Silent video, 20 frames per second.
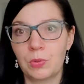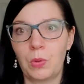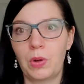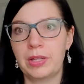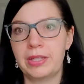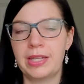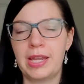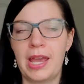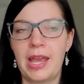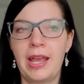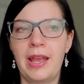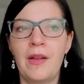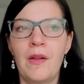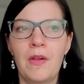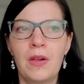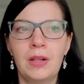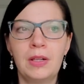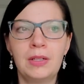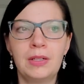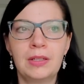one day,
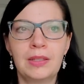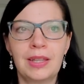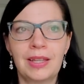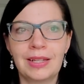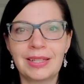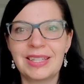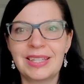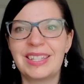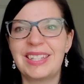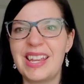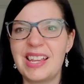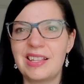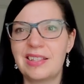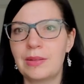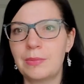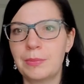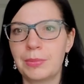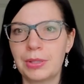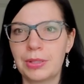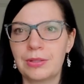that stings
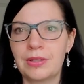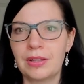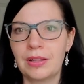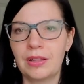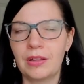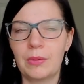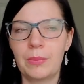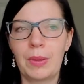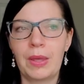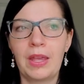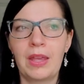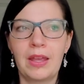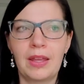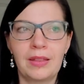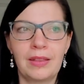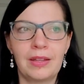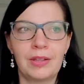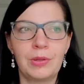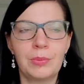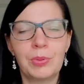and burns a little bit,
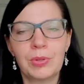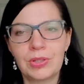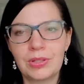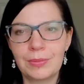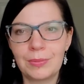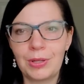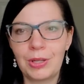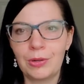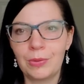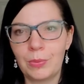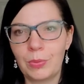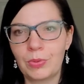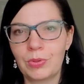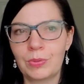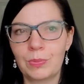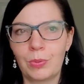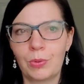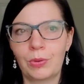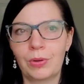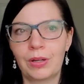and then you put some
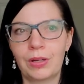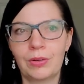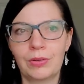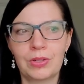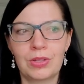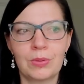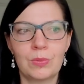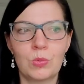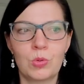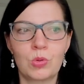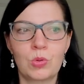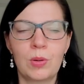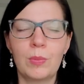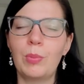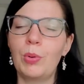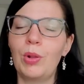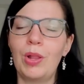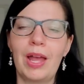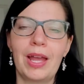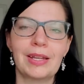Neosporin or some
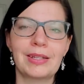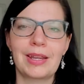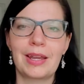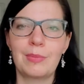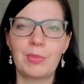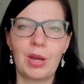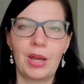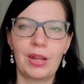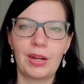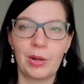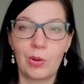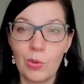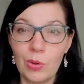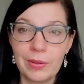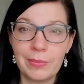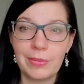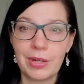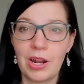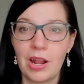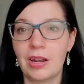triple antibiotic
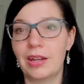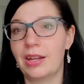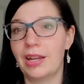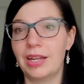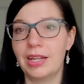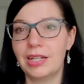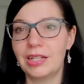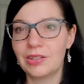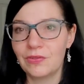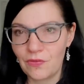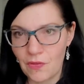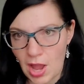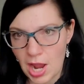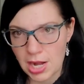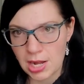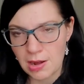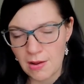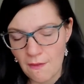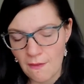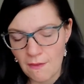ointment on it and it's fine.